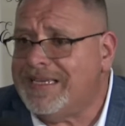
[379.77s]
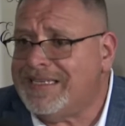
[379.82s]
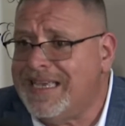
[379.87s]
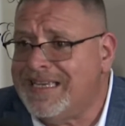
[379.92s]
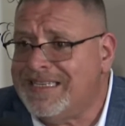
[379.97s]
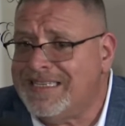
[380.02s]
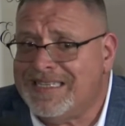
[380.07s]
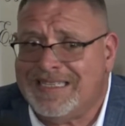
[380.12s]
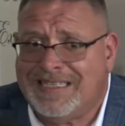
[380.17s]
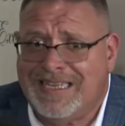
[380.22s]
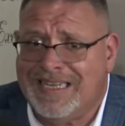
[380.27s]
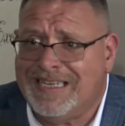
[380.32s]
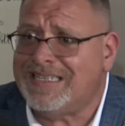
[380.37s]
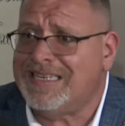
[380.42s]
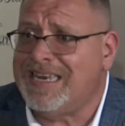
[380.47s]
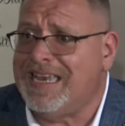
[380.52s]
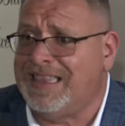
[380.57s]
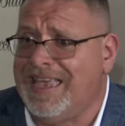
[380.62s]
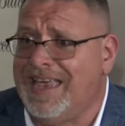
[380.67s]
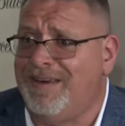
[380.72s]
says is
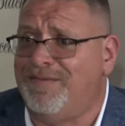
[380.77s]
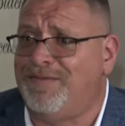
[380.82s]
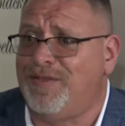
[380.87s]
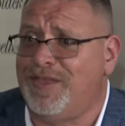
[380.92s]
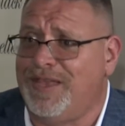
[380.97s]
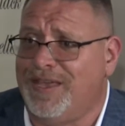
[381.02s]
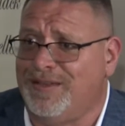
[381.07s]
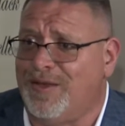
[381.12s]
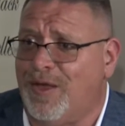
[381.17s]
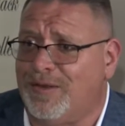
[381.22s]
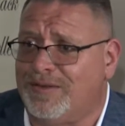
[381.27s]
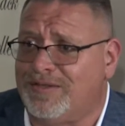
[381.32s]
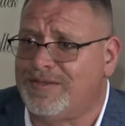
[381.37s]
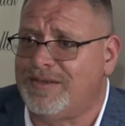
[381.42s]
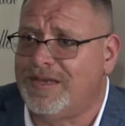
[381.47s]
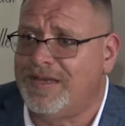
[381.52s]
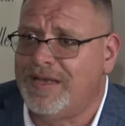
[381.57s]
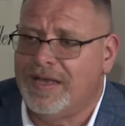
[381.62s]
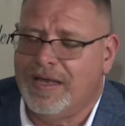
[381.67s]
Disneyland for the adults.